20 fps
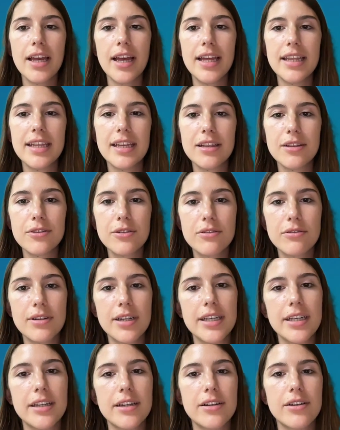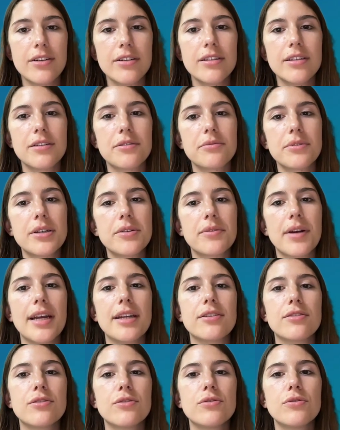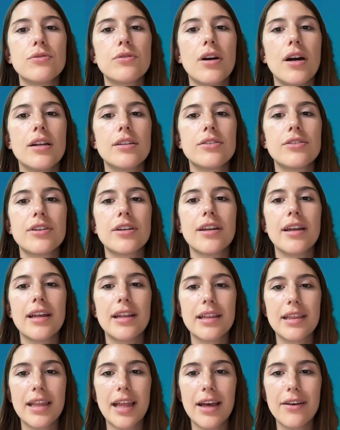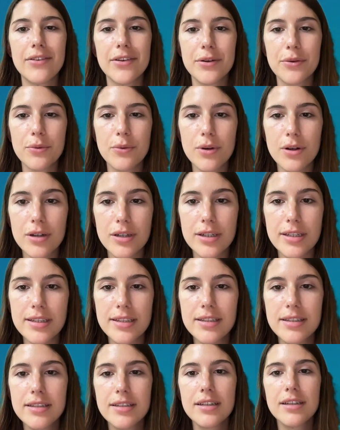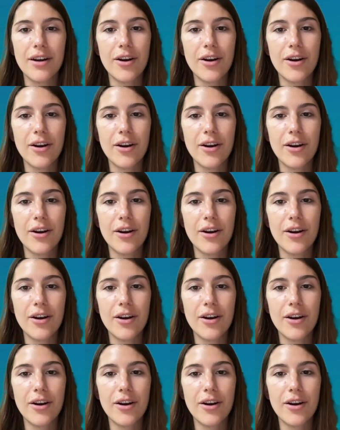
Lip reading: And then look right here on the rewrite, 211 words.